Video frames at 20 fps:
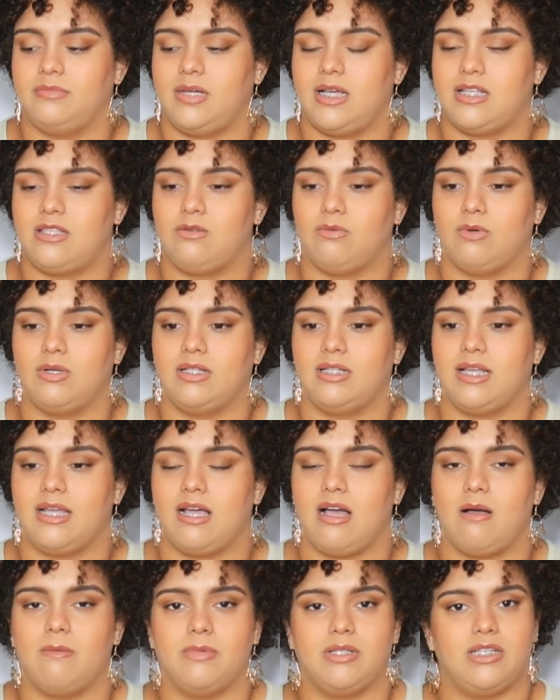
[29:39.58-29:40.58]
it's when they
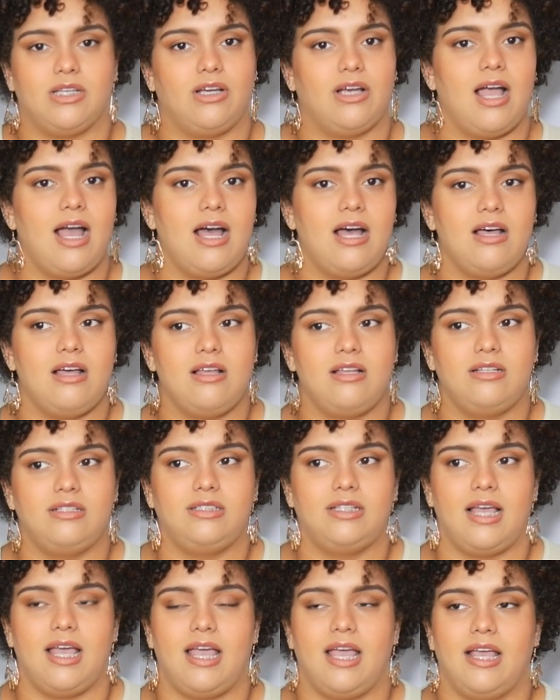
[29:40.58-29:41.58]
come into your house
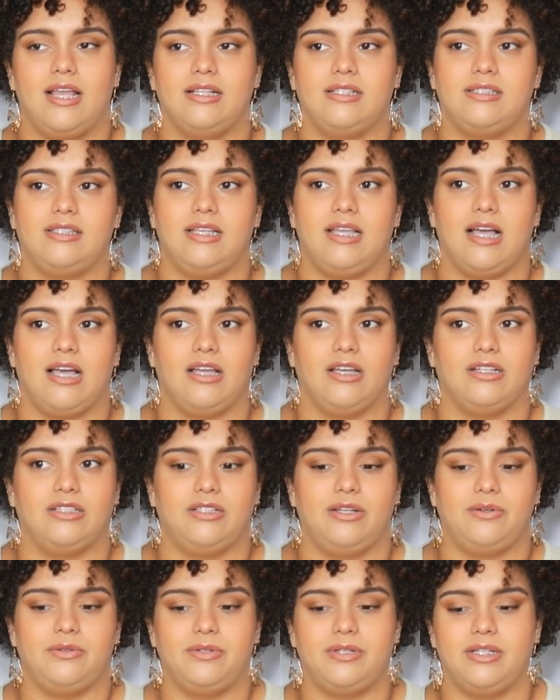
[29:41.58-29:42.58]
and see how you're
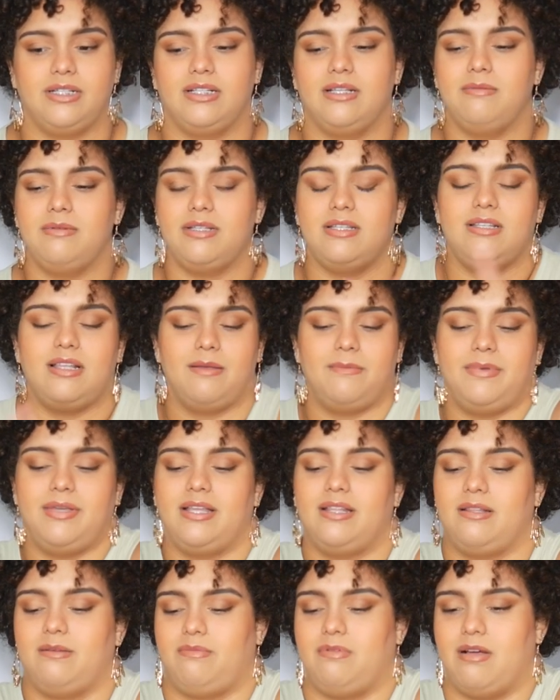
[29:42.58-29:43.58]
doing. Let me let me
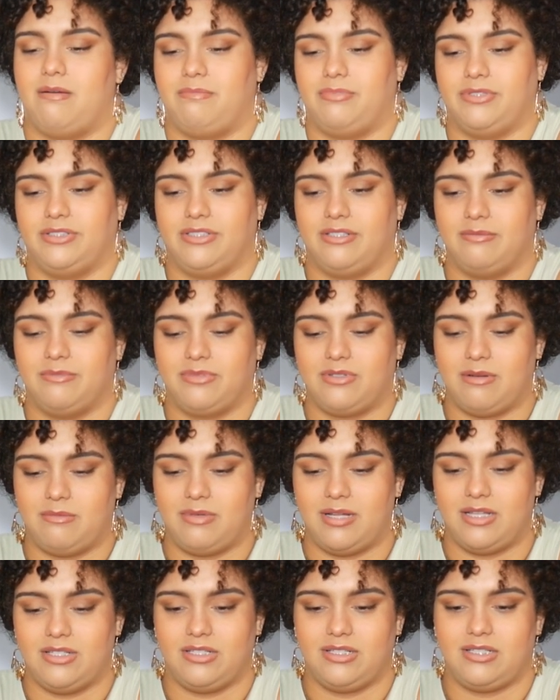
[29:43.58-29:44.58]
get the proper term so I'm
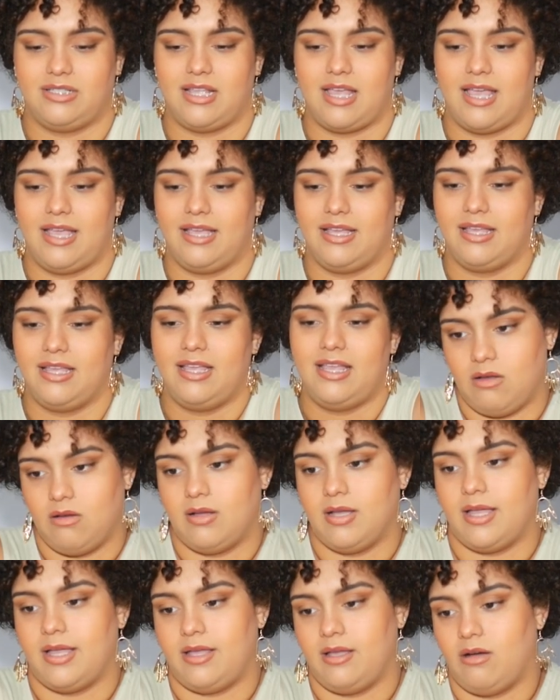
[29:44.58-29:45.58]
not just like
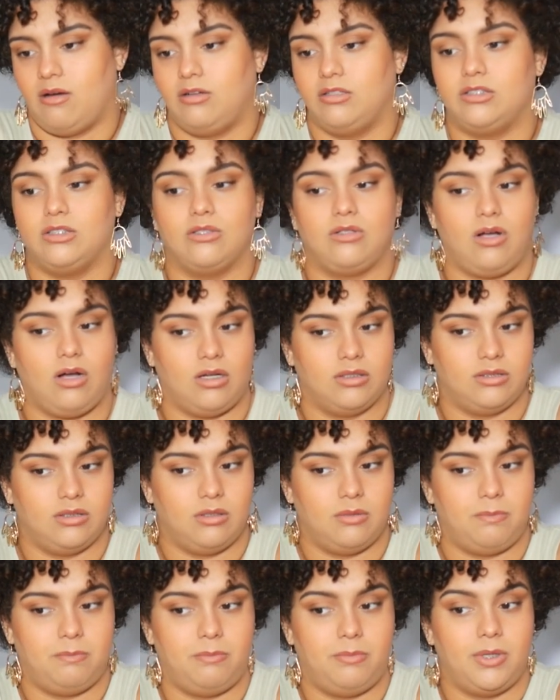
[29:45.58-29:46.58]
okay, also called
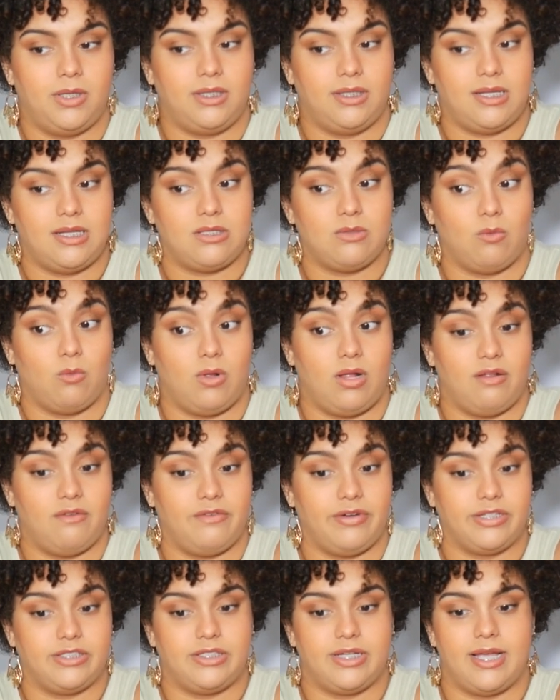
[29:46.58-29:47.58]
a police
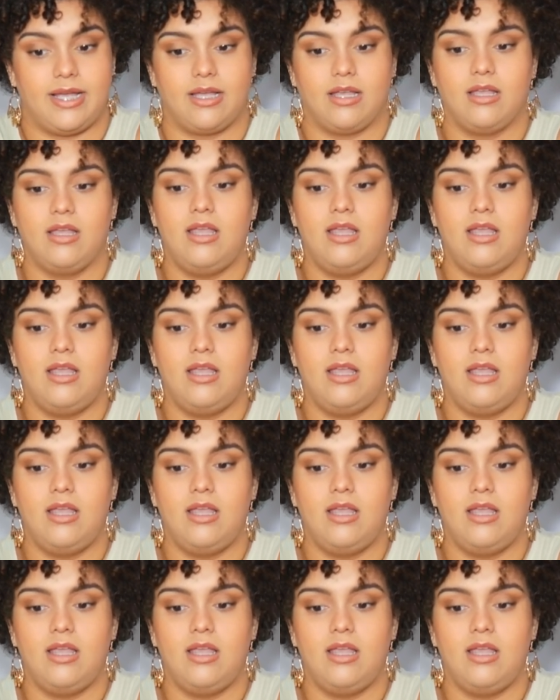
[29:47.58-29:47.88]
welfare check.